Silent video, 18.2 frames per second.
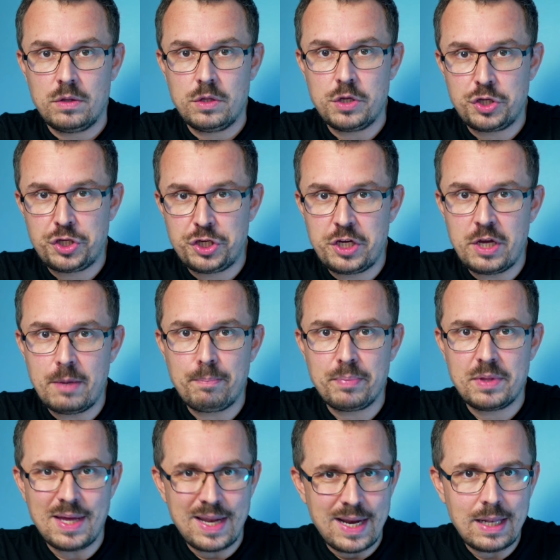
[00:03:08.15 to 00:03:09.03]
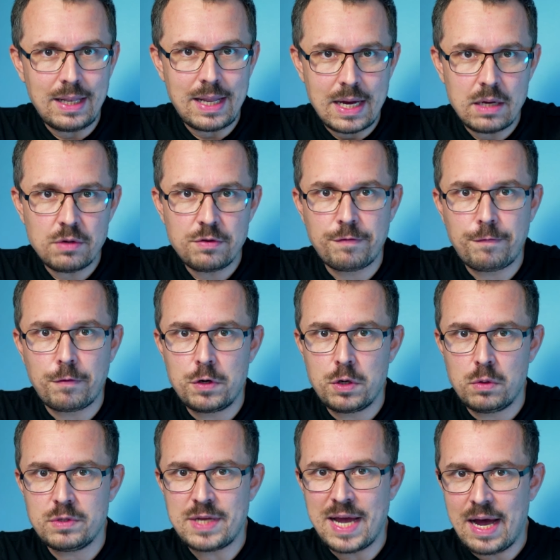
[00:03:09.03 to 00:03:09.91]
the chip that allows for
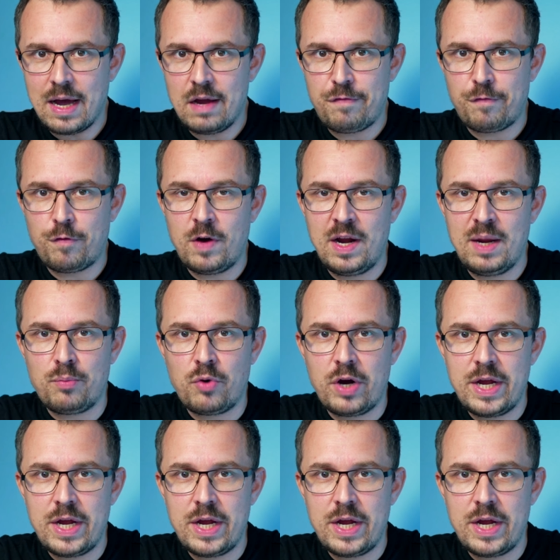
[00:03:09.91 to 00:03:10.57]
those high frame